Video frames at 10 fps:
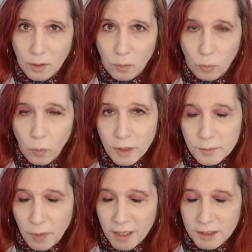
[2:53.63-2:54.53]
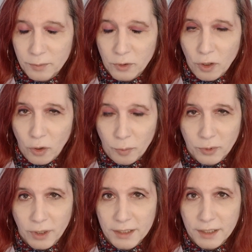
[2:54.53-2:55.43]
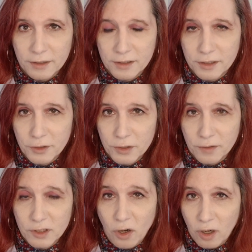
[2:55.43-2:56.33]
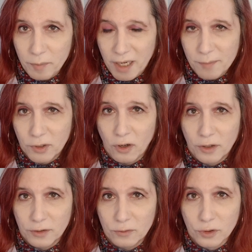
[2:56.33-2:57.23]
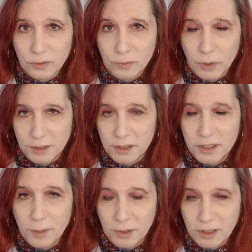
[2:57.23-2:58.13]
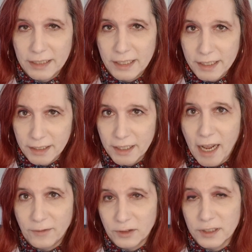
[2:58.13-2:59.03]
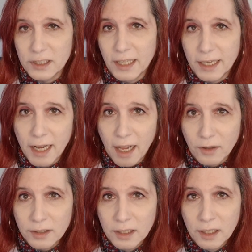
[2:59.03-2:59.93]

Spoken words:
One possible culprit is the use of tar paper on the roof, which is typically heated after it's laid out.